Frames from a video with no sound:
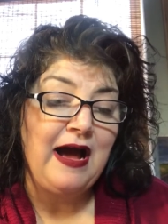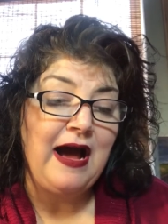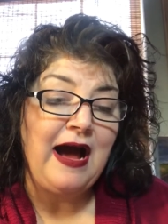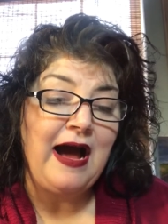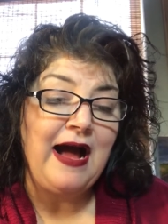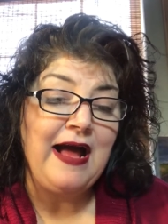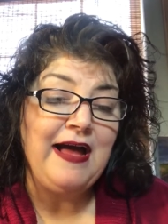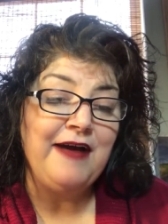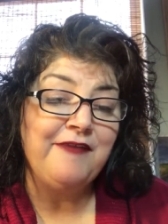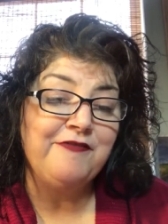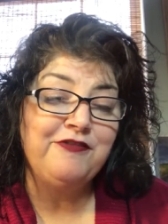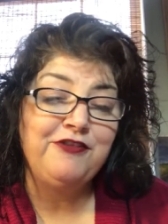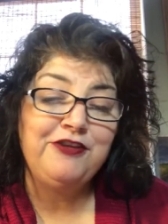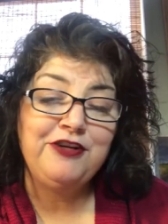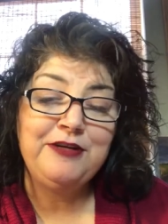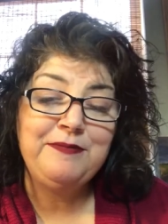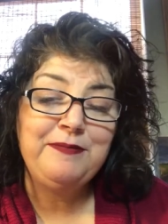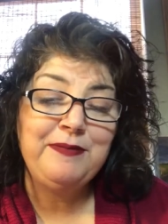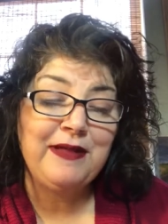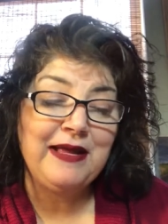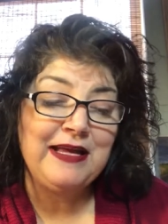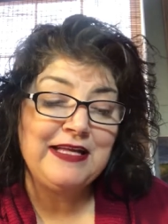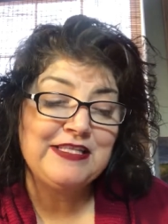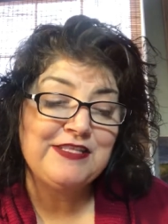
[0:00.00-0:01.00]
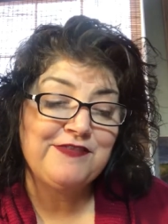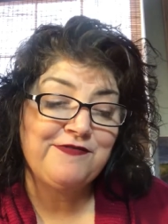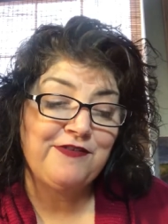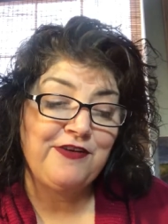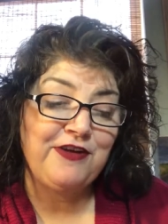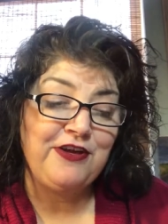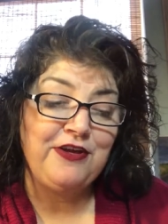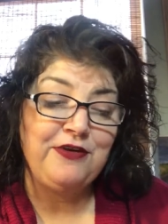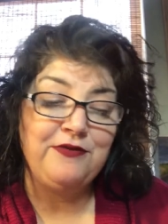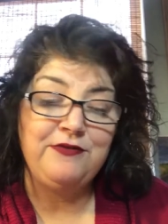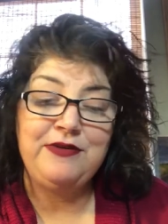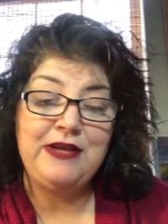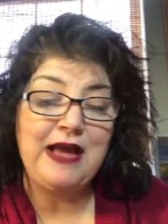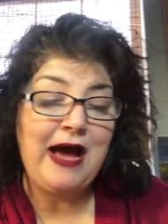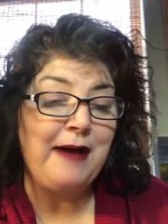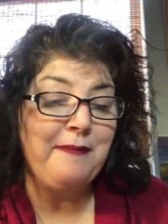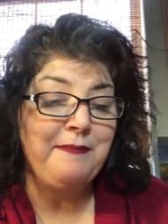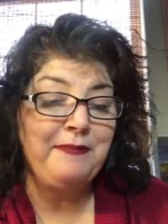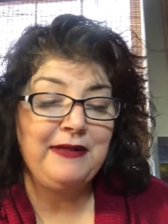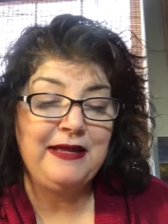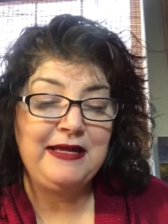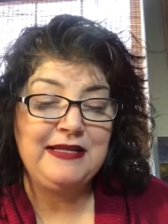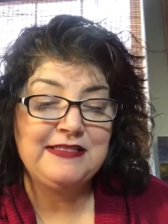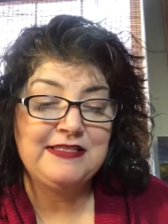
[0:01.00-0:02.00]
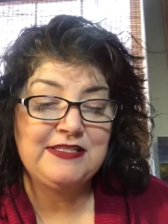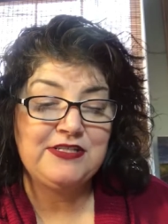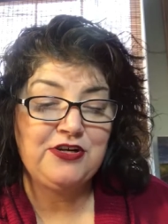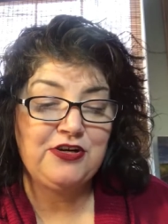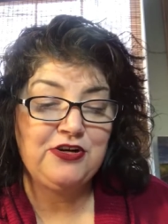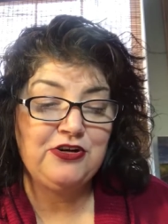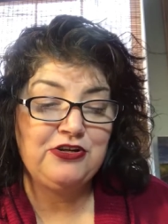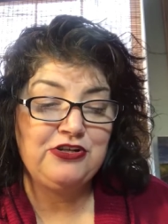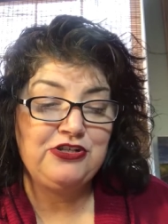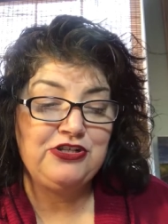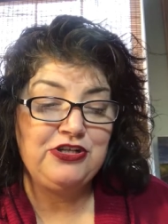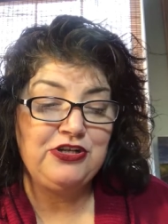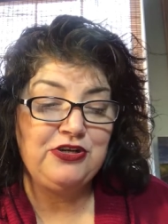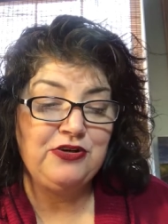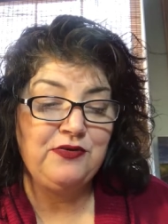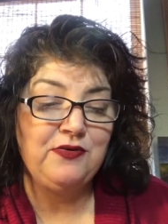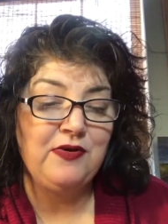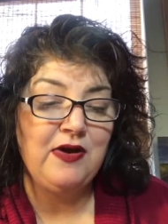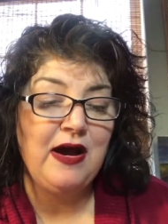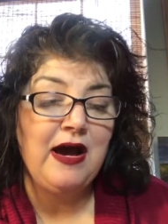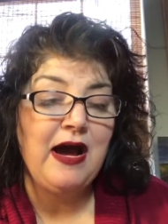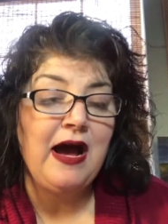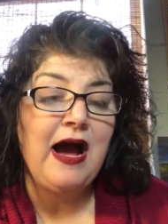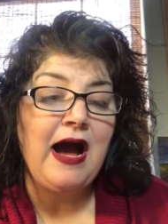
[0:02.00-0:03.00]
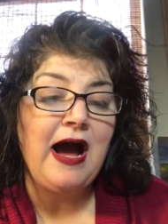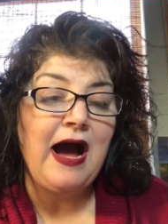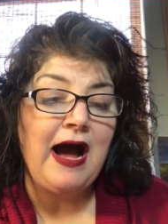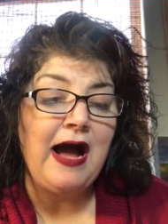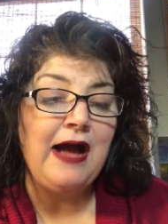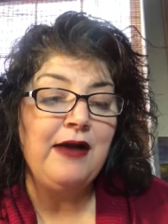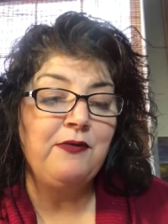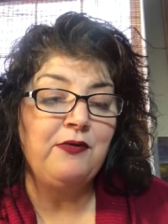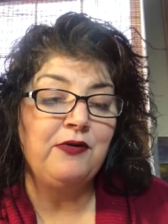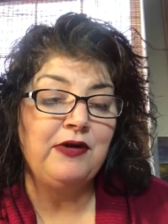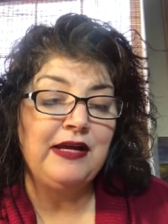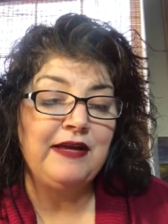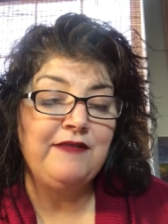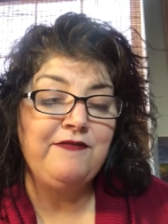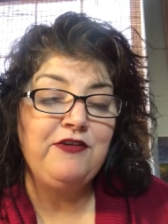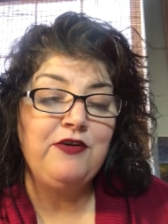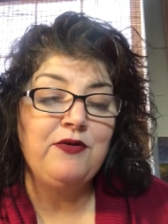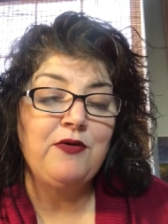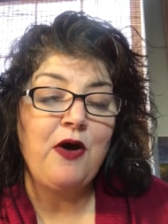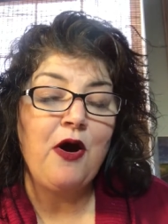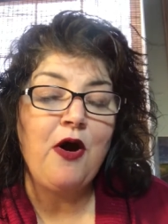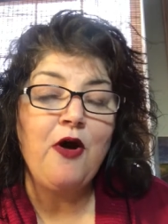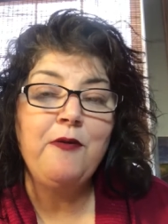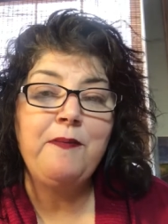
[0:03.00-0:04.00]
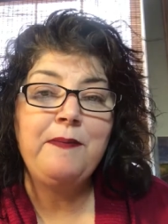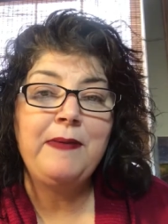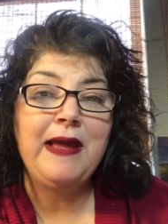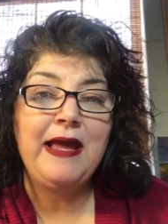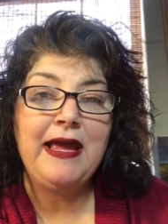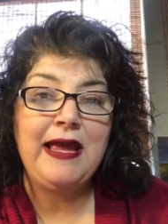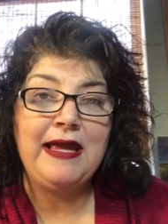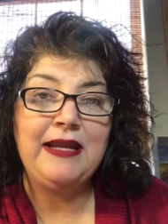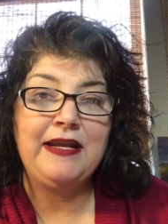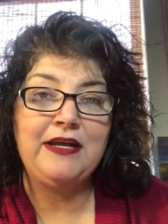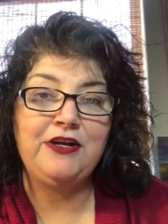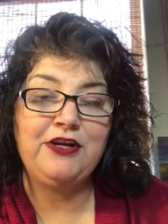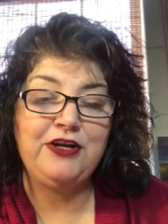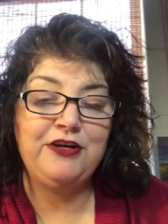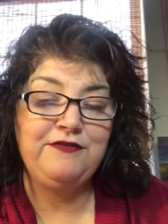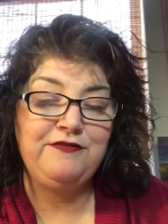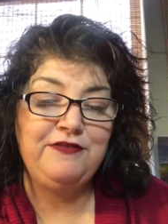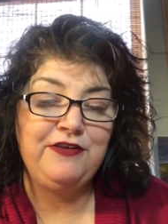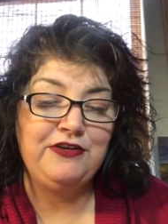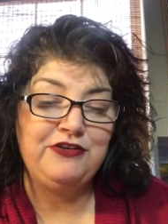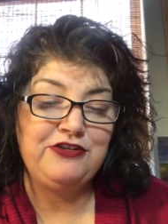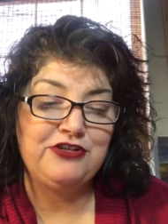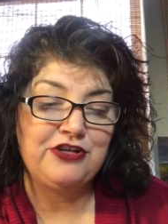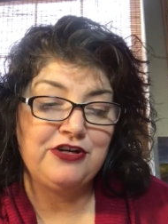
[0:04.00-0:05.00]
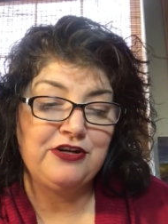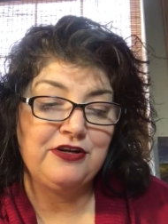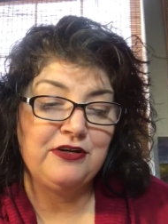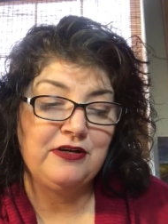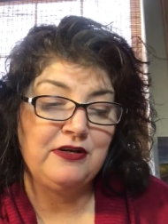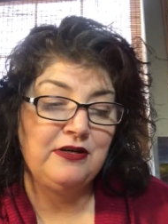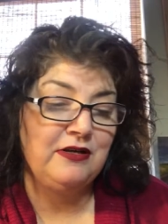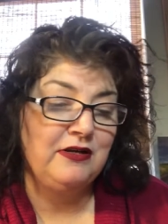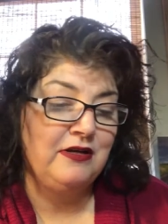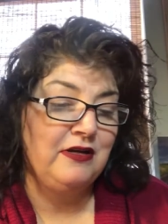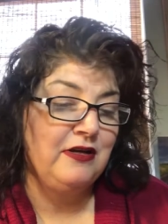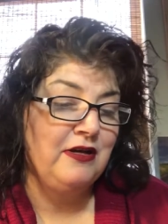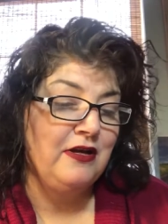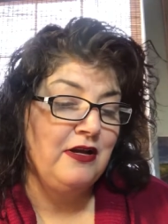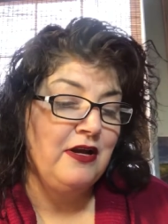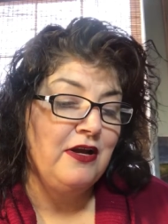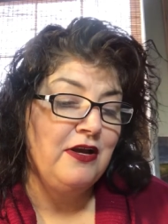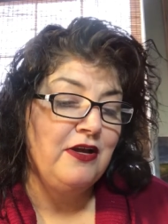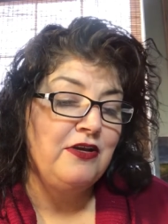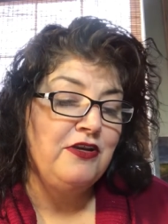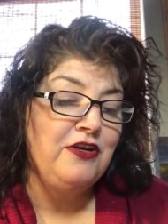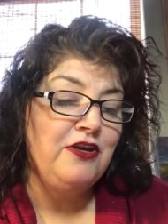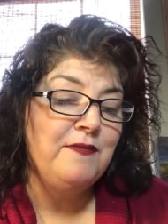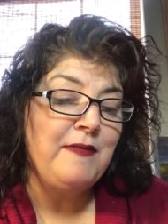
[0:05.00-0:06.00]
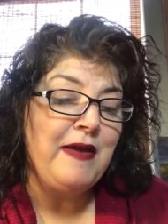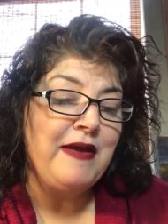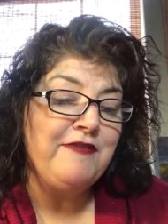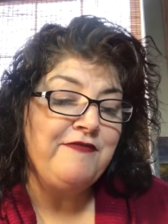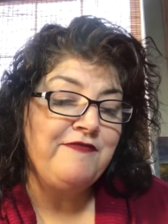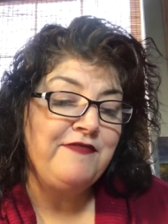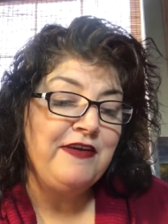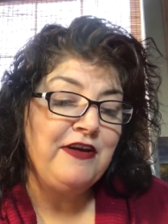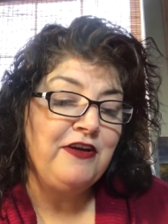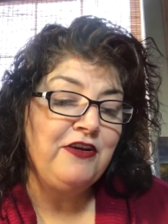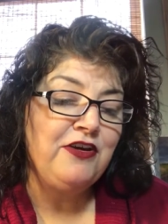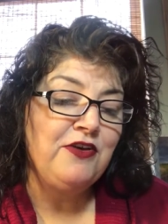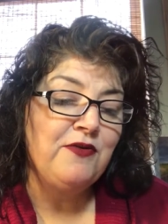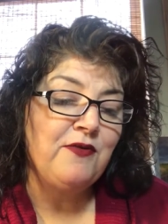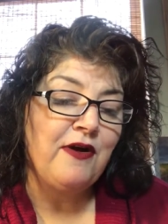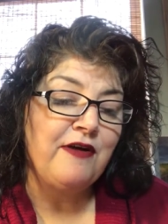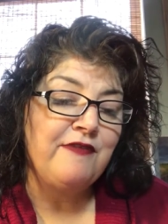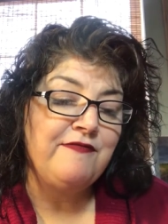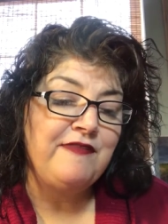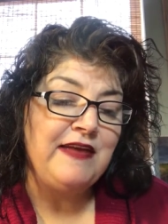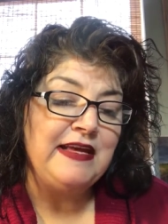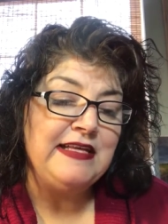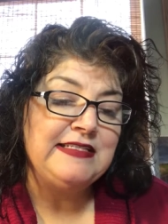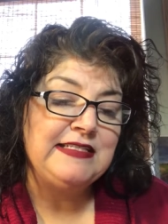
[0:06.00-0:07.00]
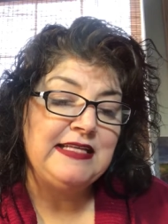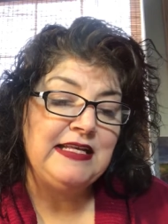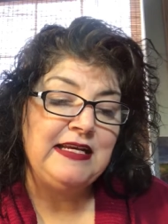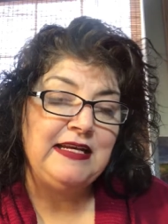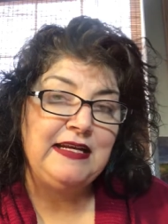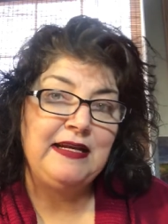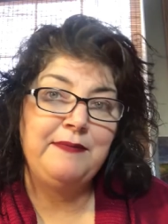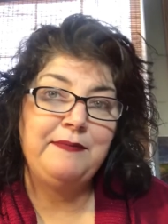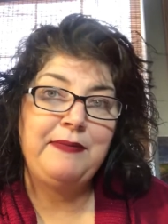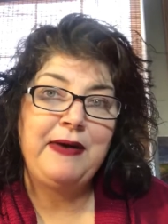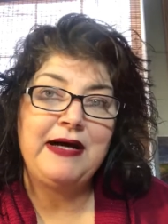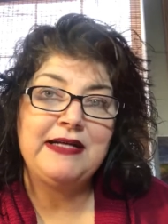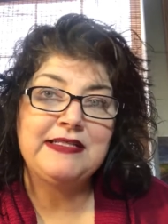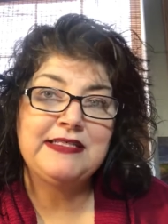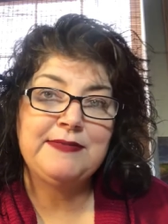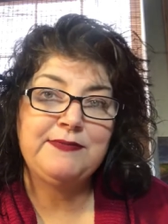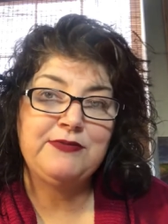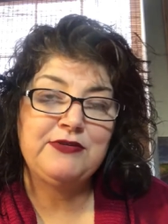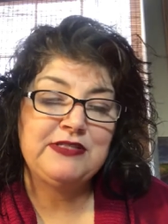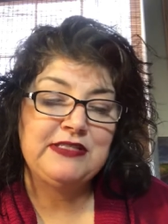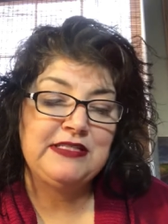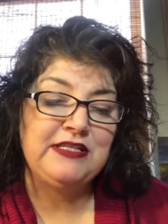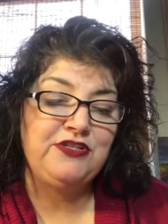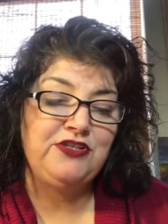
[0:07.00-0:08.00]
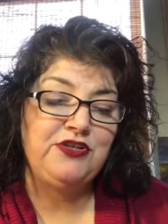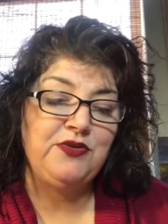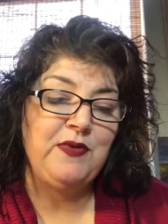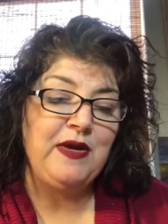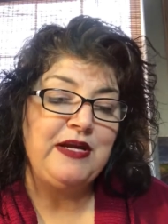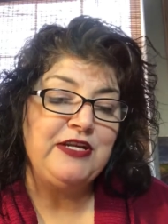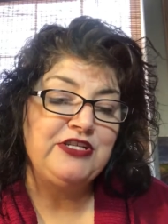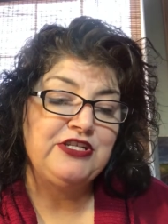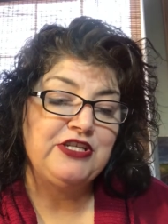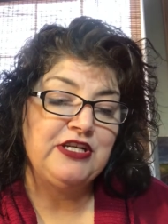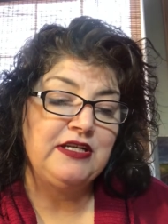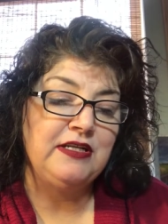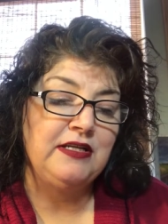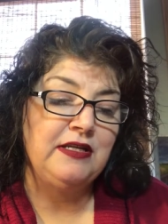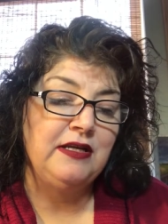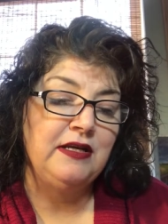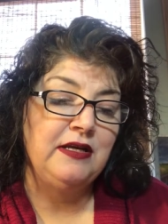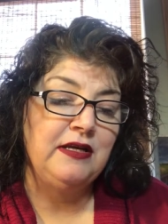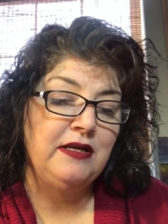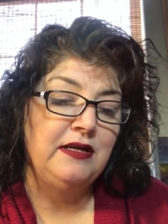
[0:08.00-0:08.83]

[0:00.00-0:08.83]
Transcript: I have good plans for you, not plans to hurt you. I will give you hope and a good future. You may feel you are facing an impossible situation,